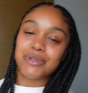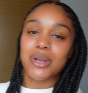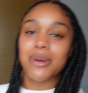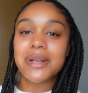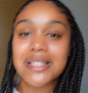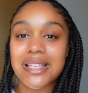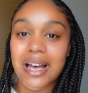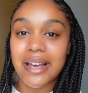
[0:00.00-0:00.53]
so
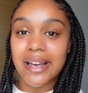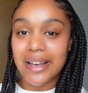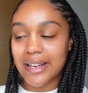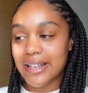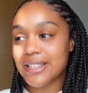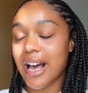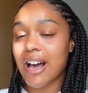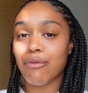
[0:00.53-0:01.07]

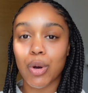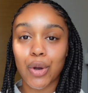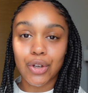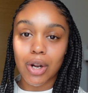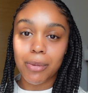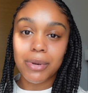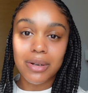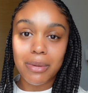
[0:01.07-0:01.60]
excited. I've
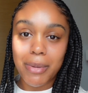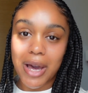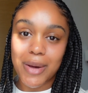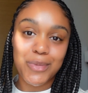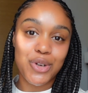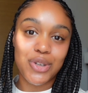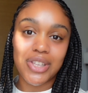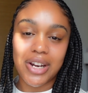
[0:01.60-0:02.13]
woken up in a better
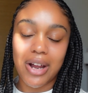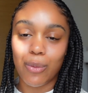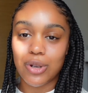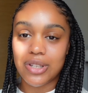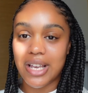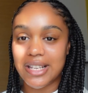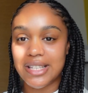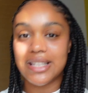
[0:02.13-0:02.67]
mood than I
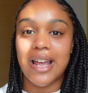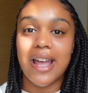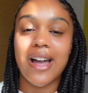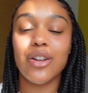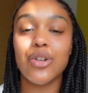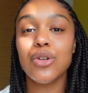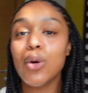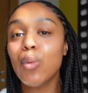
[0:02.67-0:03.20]
was yesterday.
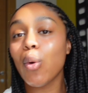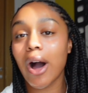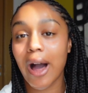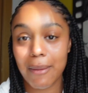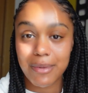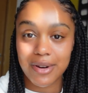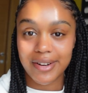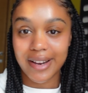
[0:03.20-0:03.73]
I don't know what
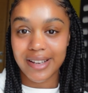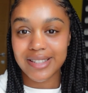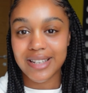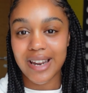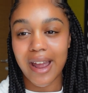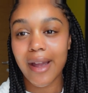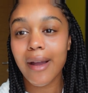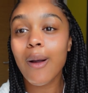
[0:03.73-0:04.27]
happened
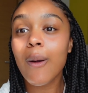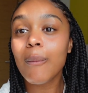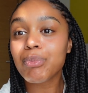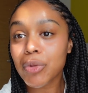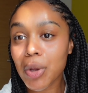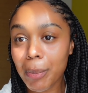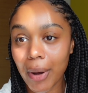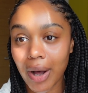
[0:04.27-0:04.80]
yesterday,
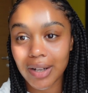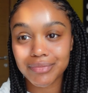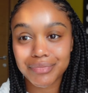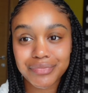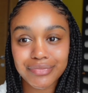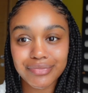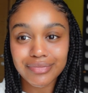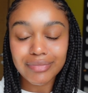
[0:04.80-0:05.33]
but
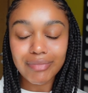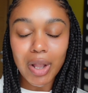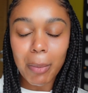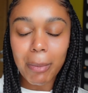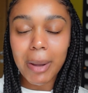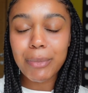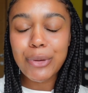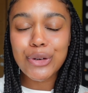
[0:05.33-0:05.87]

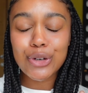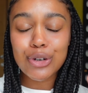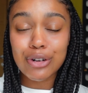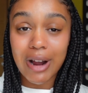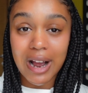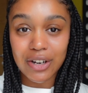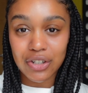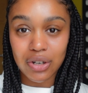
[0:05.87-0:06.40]
my mood
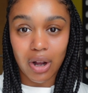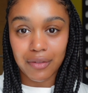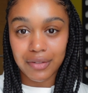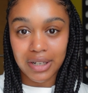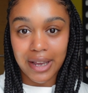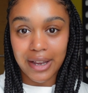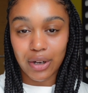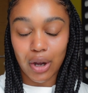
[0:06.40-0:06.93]
crashed after
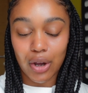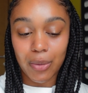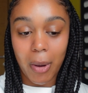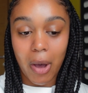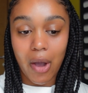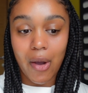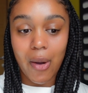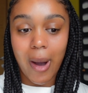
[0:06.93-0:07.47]
Lake Como
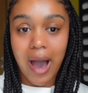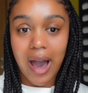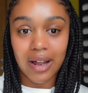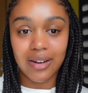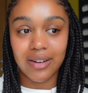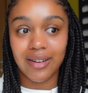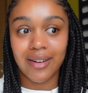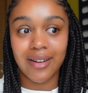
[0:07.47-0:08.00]

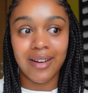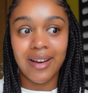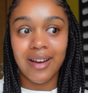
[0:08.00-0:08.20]
and